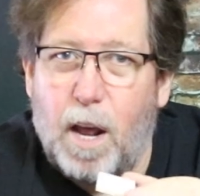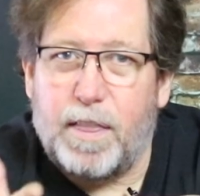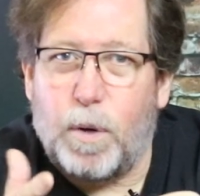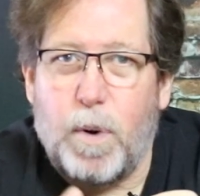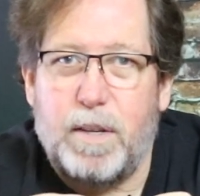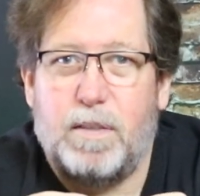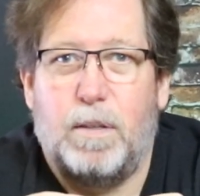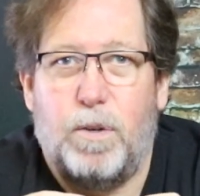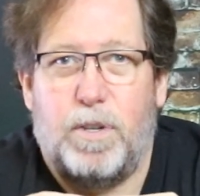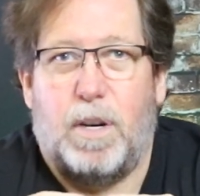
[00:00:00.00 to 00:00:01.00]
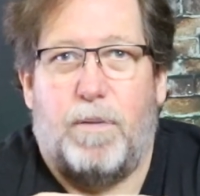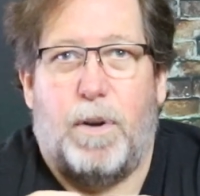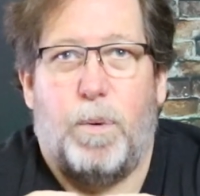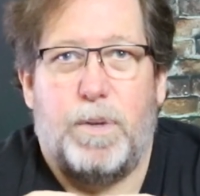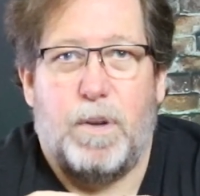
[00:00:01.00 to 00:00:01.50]
Not the right solution,
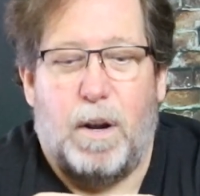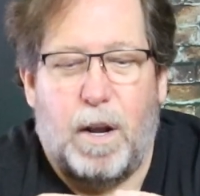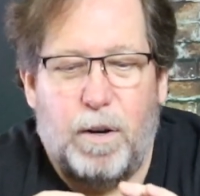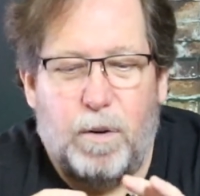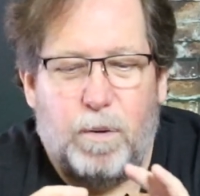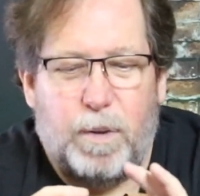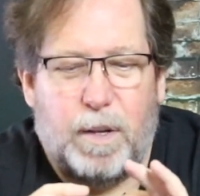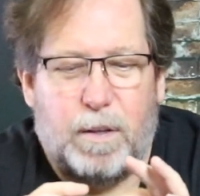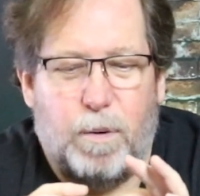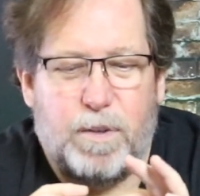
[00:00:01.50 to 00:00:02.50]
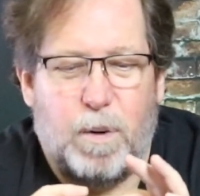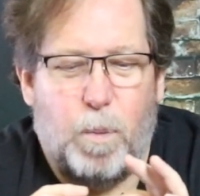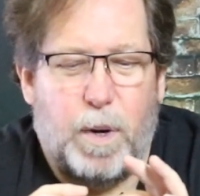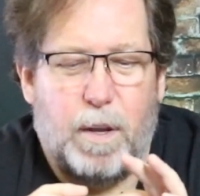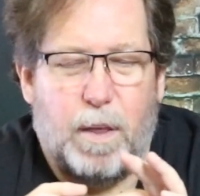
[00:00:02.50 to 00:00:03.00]
I've always thought. I knew that there's
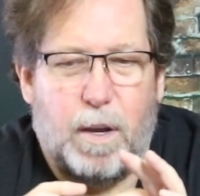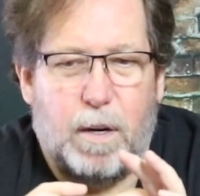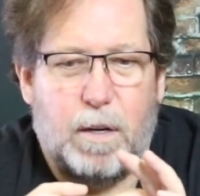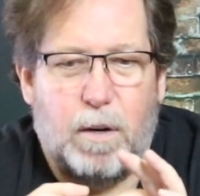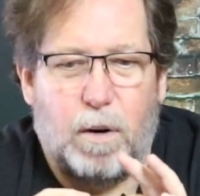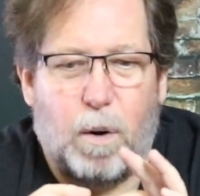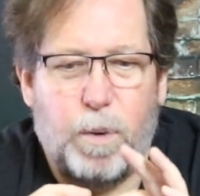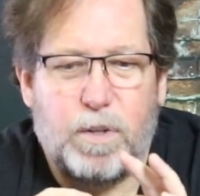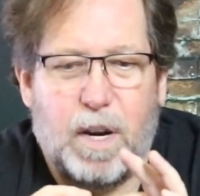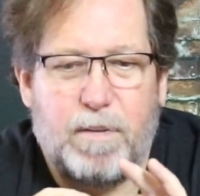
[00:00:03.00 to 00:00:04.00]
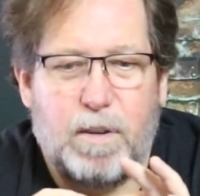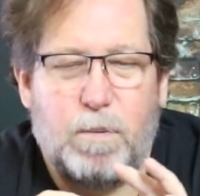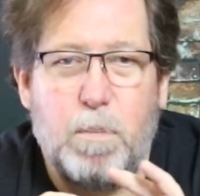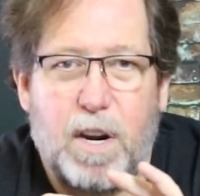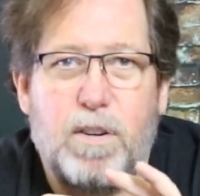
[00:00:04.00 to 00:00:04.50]
some way that you're always going to
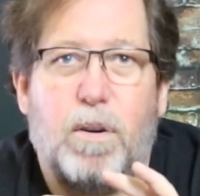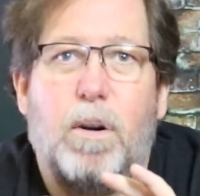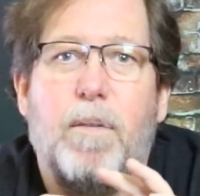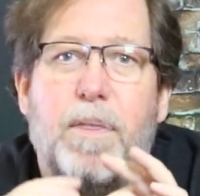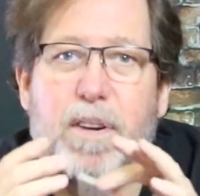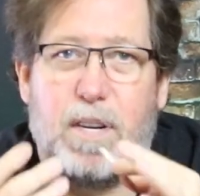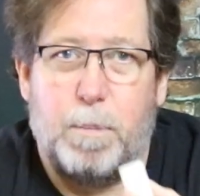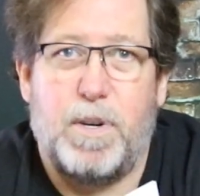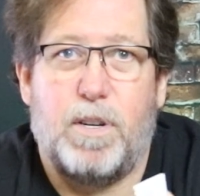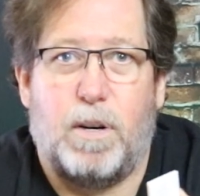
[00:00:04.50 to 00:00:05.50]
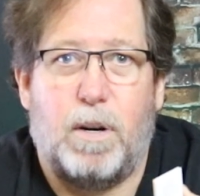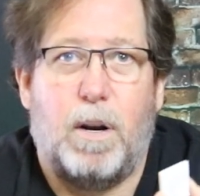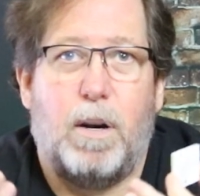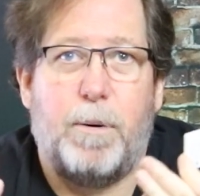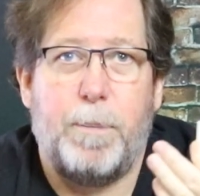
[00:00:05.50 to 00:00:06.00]
have to measure the
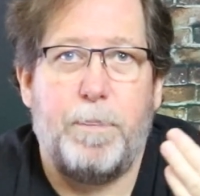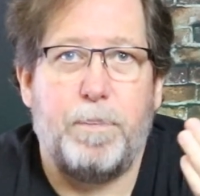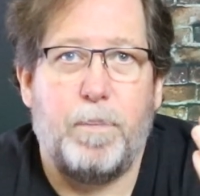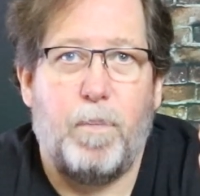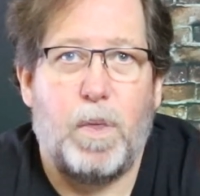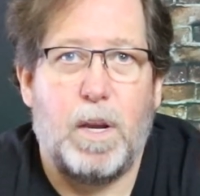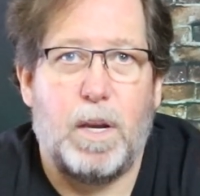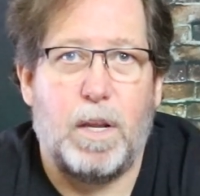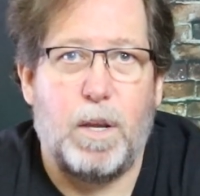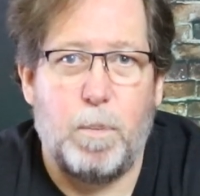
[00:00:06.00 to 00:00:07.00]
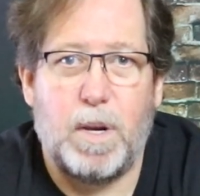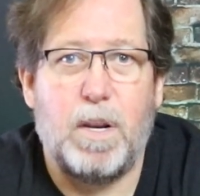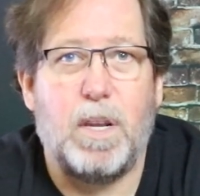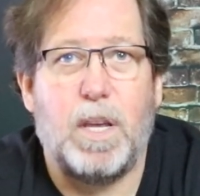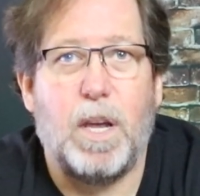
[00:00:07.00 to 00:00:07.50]
temperature and the
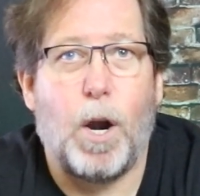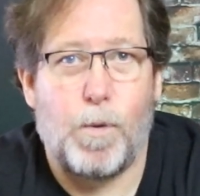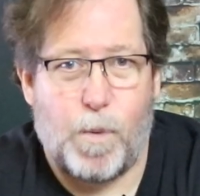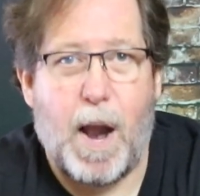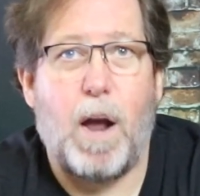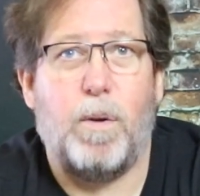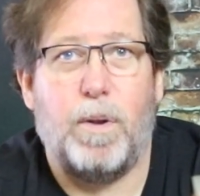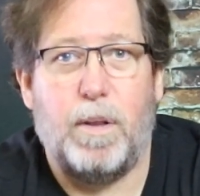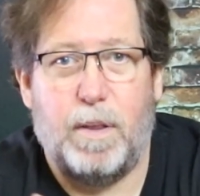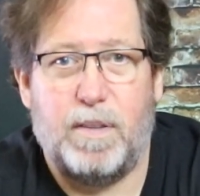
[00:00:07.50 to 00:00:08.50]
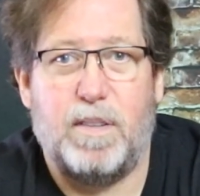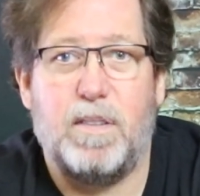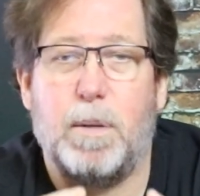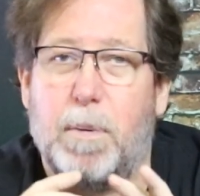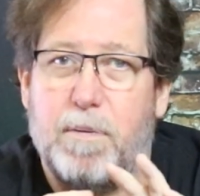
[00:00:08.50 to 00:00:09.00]
humidity around the
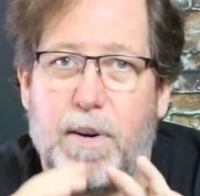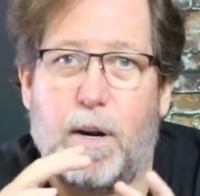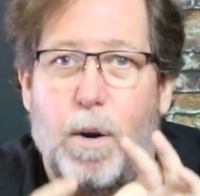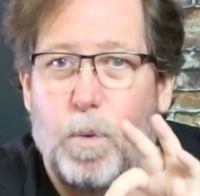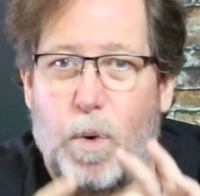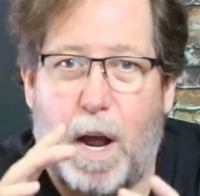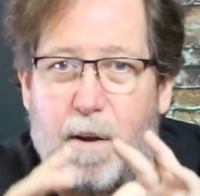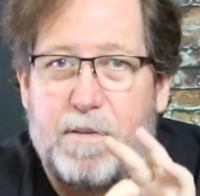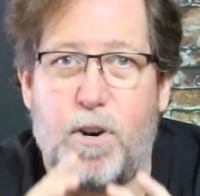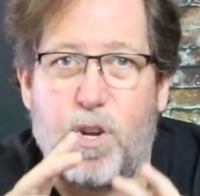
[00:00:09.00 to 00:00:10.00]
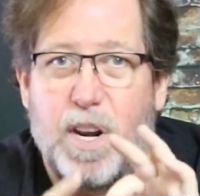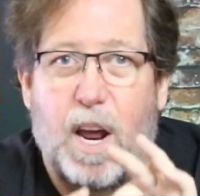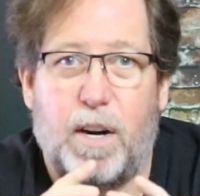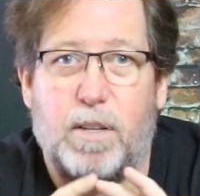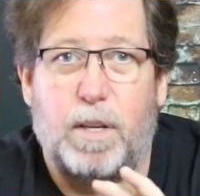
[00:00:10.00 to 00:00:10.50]
system and figure out how far you
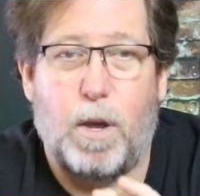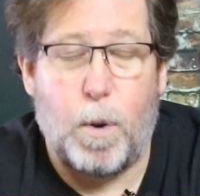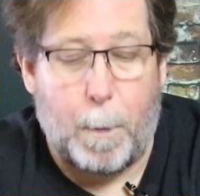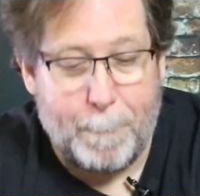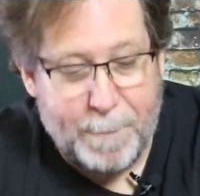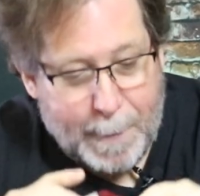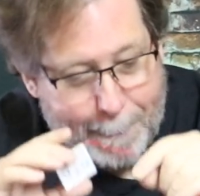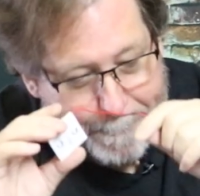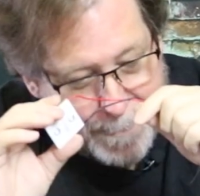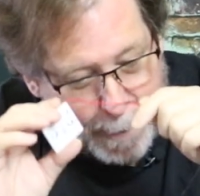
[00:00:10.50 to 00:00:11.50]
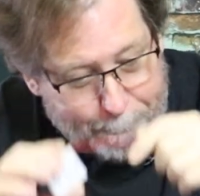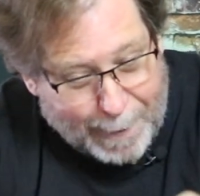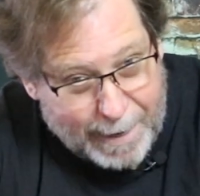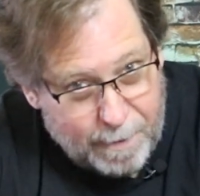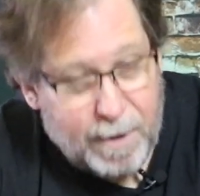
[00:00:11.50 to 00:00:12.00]
can actually go.
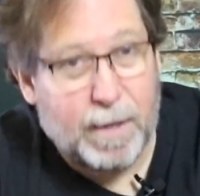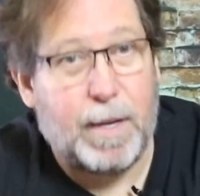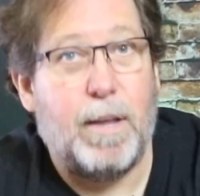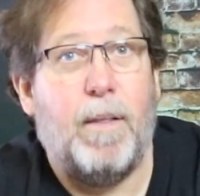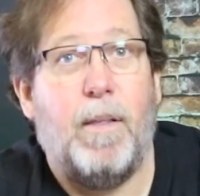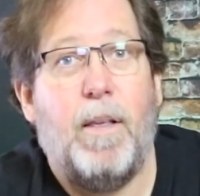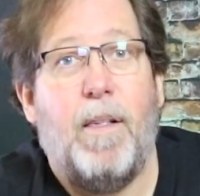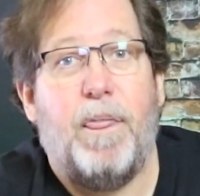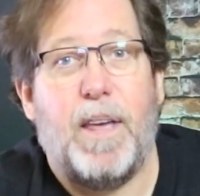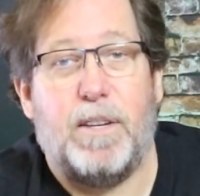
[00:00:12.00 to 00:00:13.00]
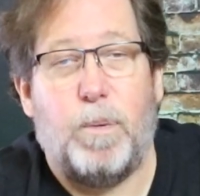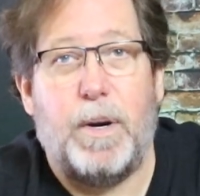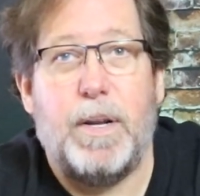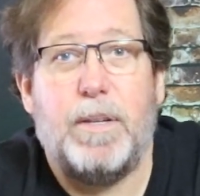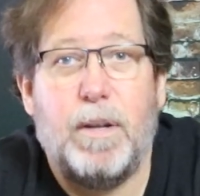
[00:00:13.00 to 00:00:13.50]
Apparently, that's
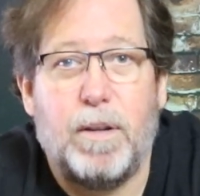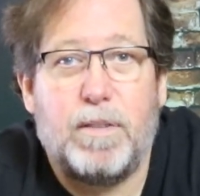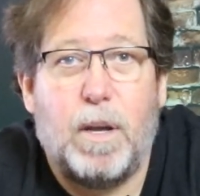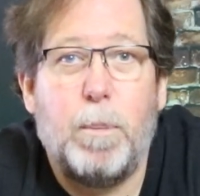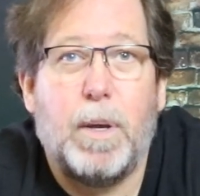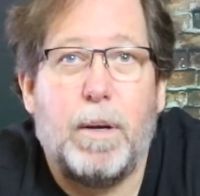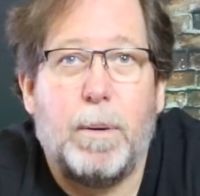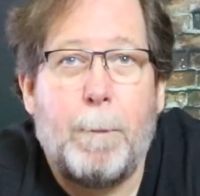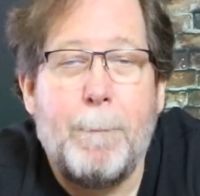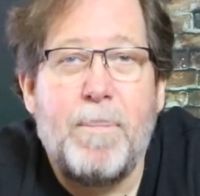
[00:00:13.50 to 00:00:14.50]
where Intel has come in.